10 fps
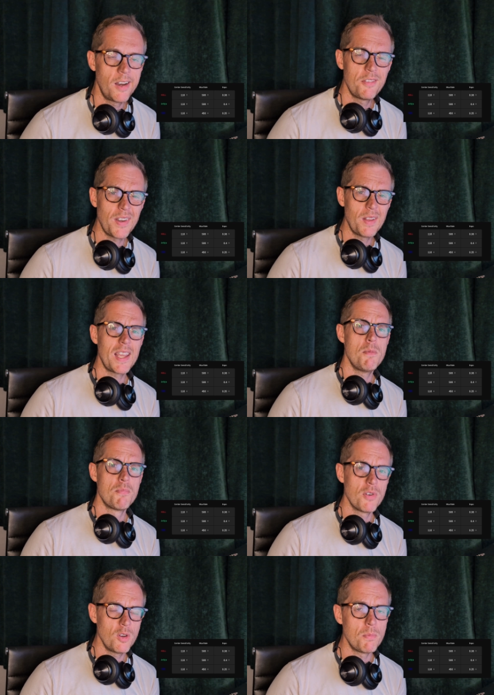I found they
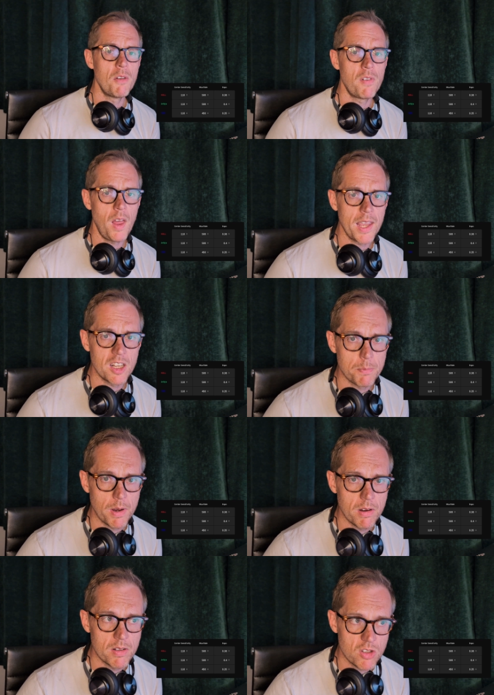improved my flying
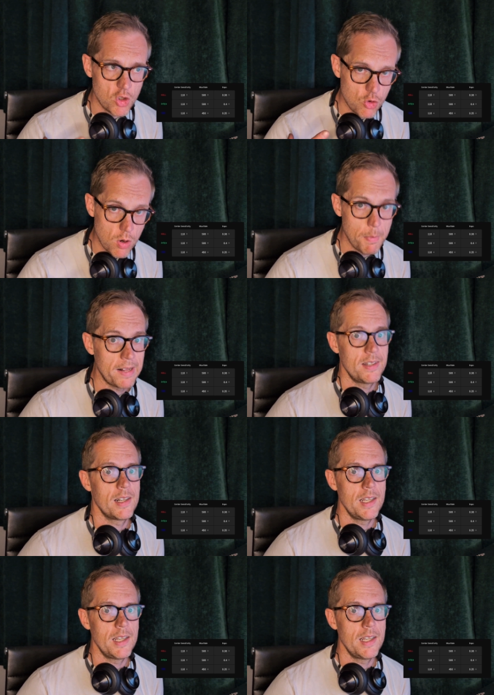experience dramatically.